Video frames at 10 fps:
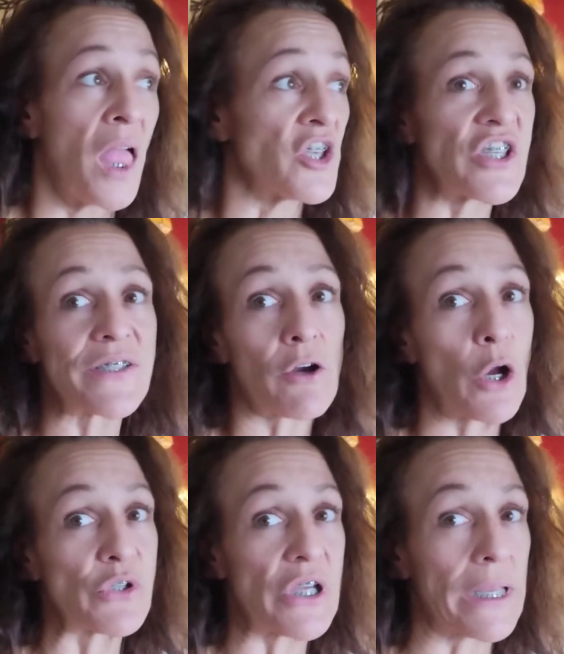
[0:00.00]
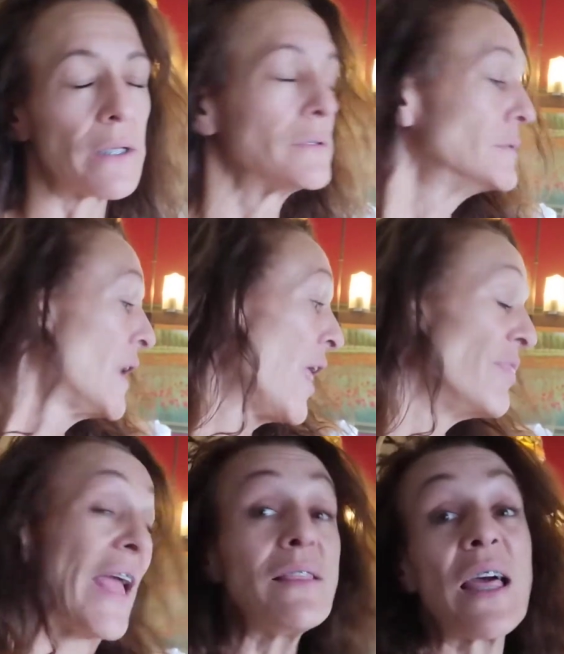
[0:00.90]
She's our OG.
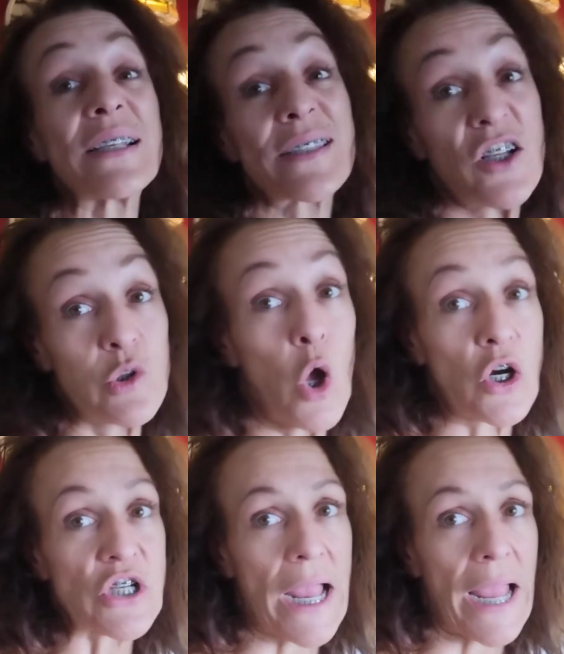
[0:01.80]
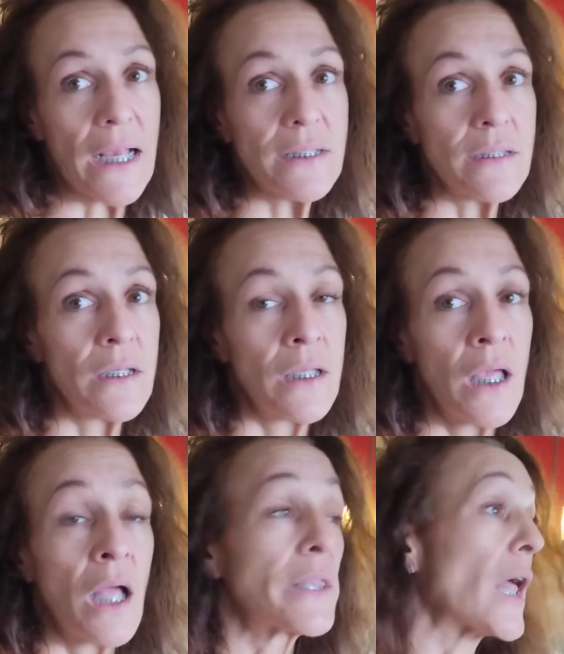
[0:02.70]
They lay such large eggs
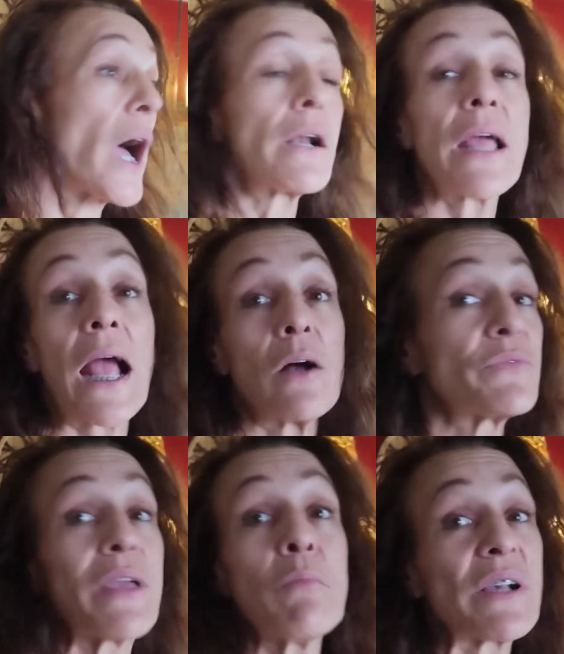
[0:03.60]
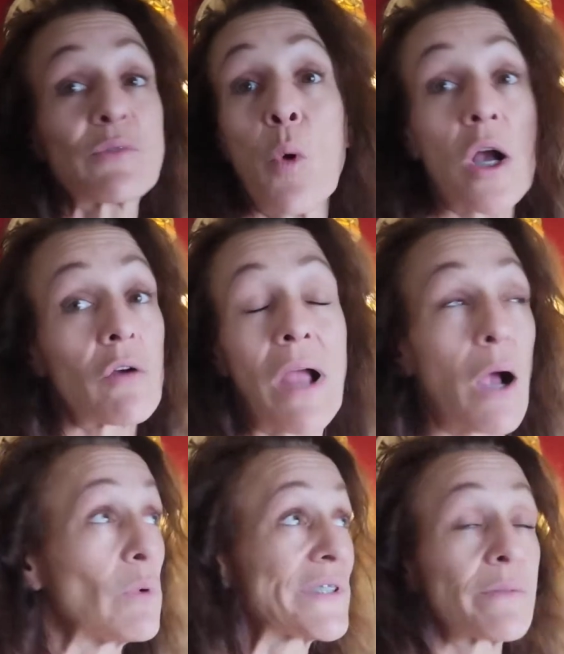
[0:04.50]
that I don't know how, they must walk
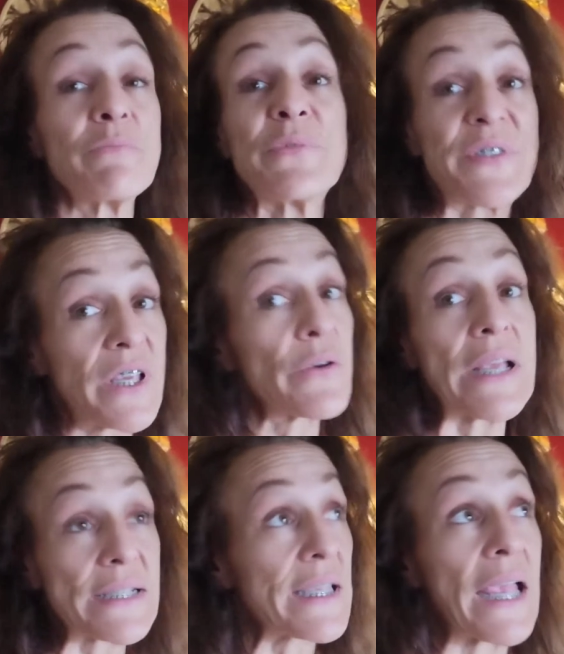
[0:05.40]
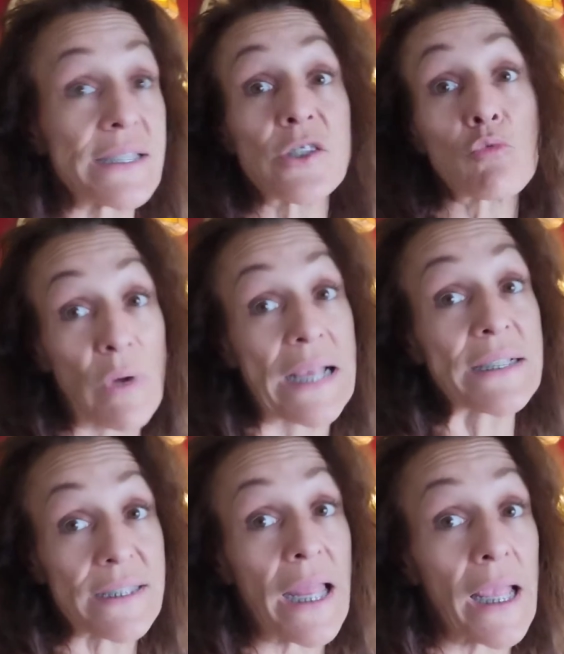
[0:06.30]
around with some serious cases of ring
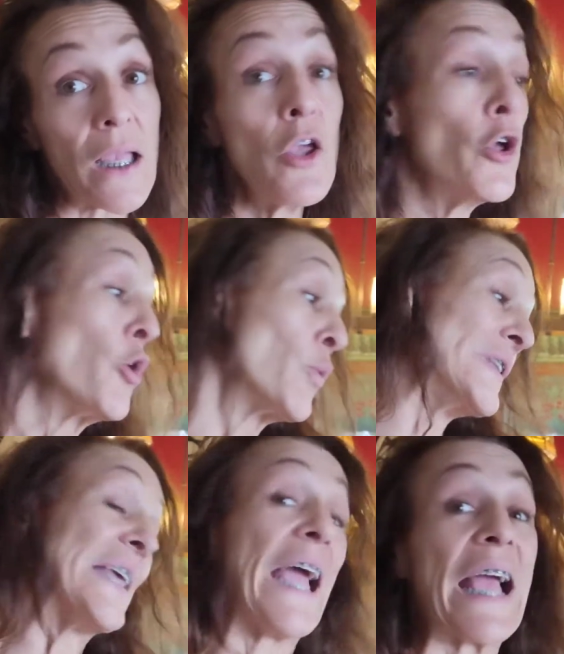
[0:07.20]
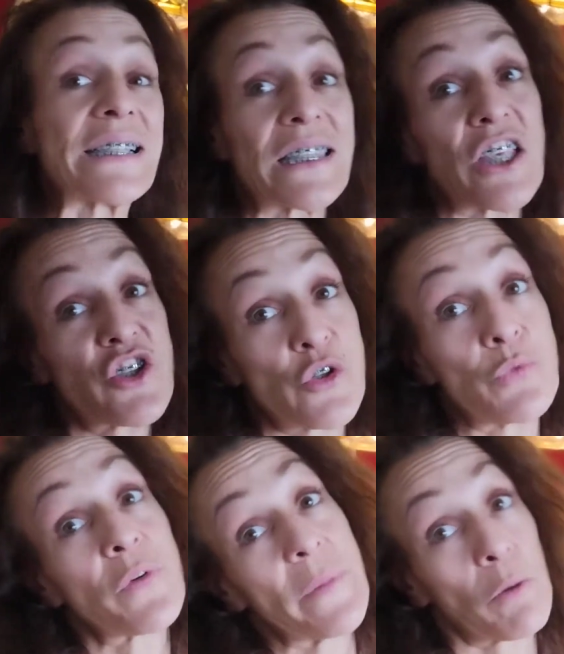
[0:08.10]
sting with the eggs that they shoot
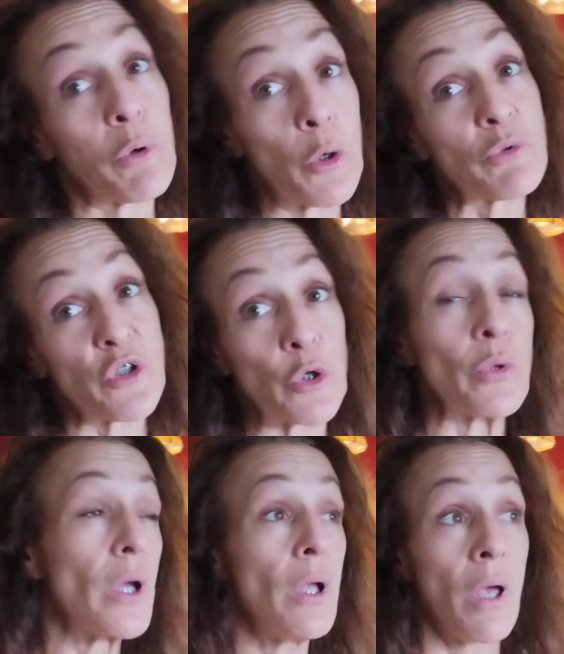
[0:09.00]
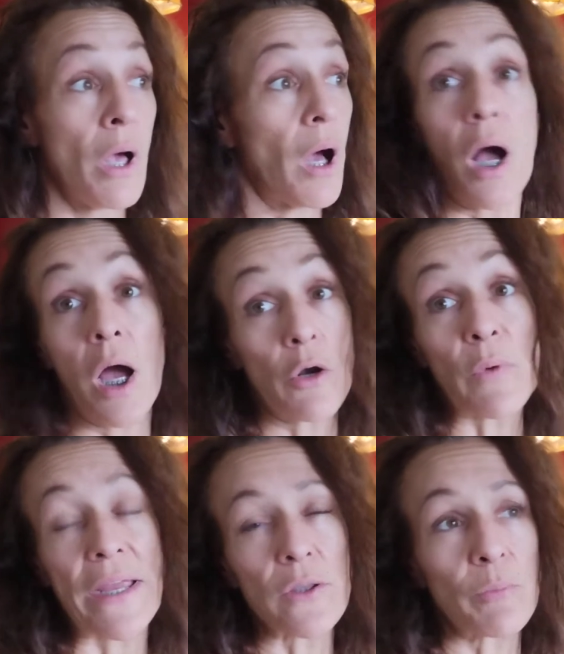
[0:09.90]
from their poop chute on a
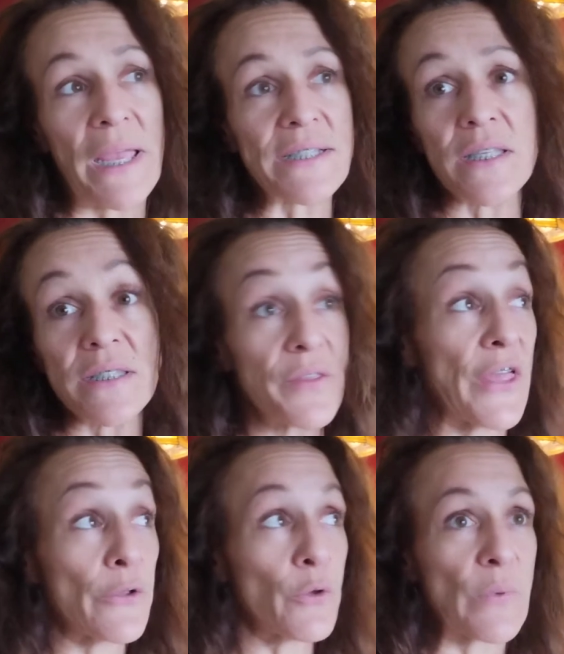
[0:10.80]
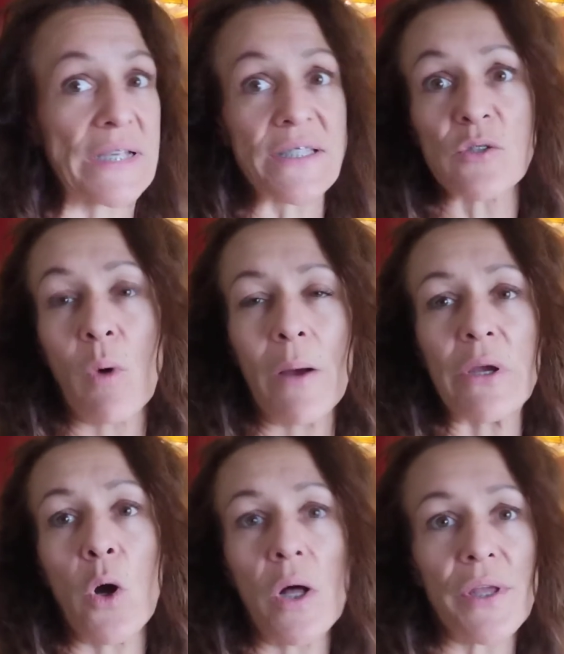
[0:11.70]
regular basis. They're the reasons why we
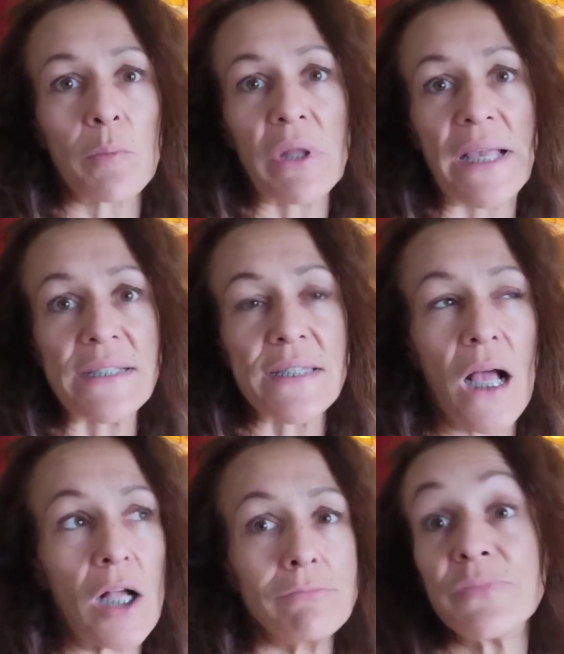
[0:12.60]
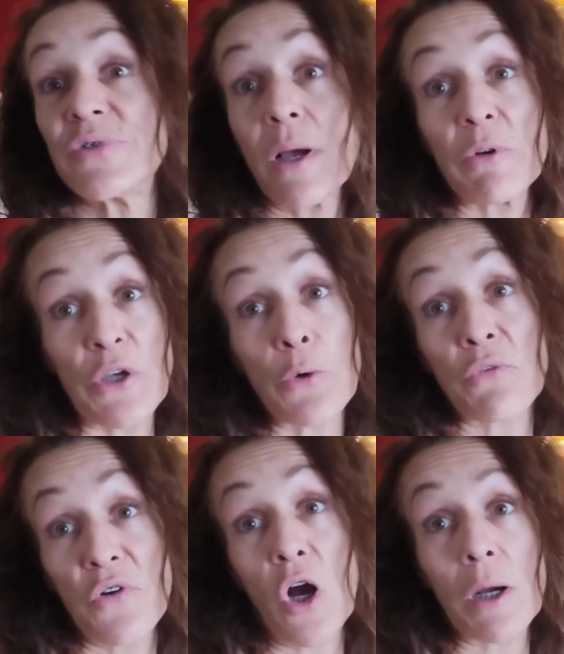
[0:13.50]
called our place Double Yolker
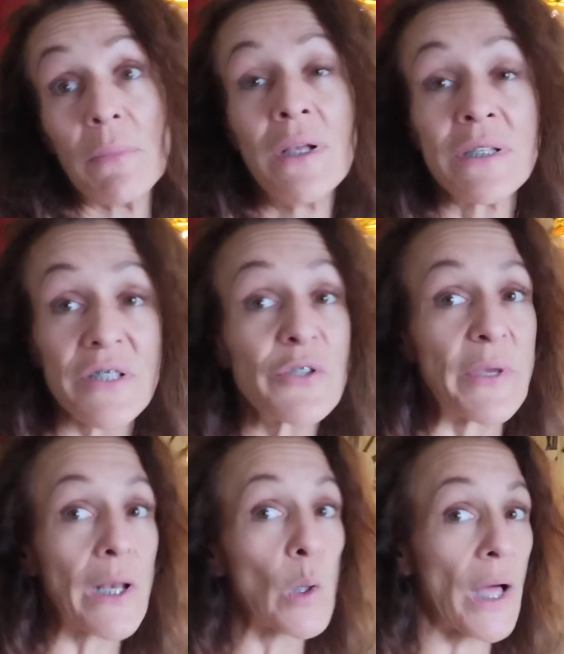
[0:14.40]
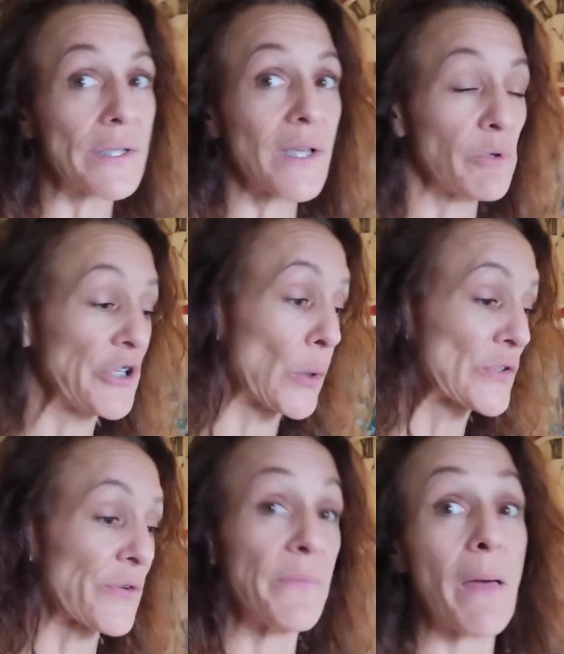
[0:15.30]
Farm. It's because we get a lot of double
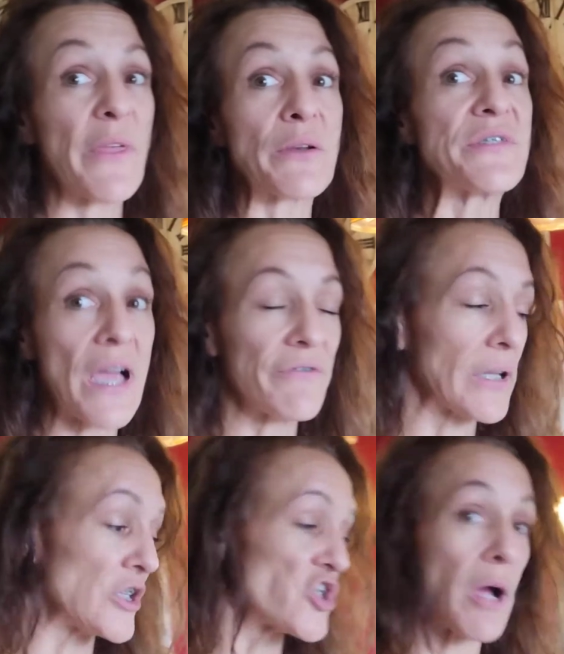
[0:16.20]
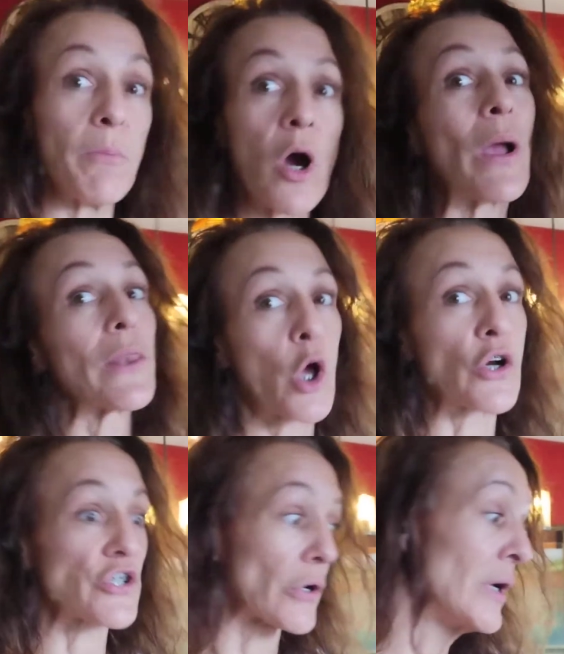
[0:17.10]
yolks from them. They're definitely jumbo and
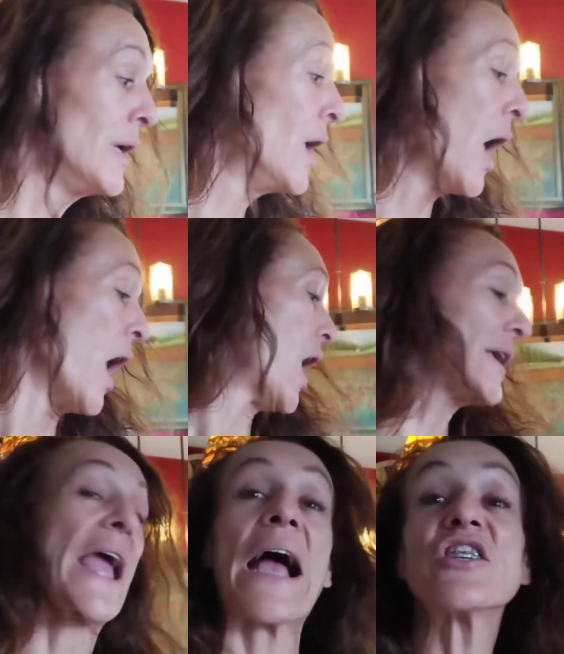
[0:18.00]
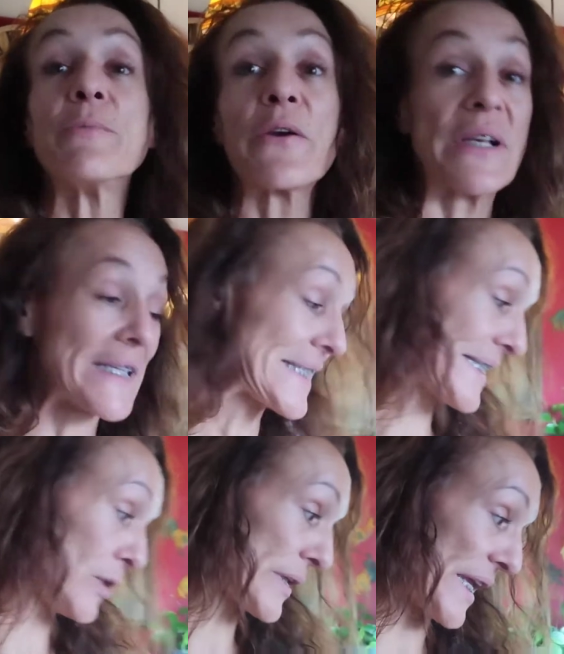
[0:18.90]
larger. Cashmere is a
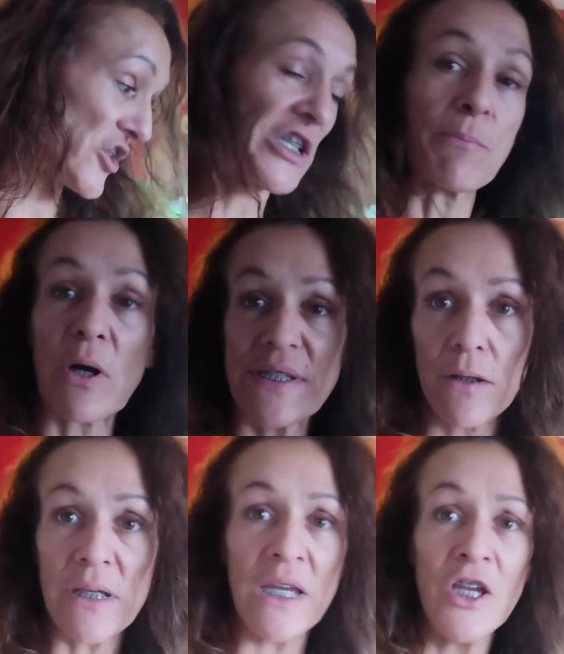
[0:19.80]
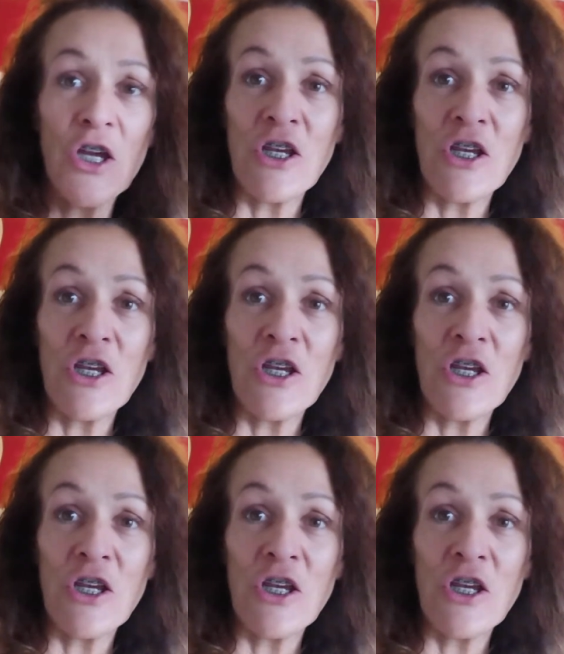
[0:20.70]
silky. She's part silky.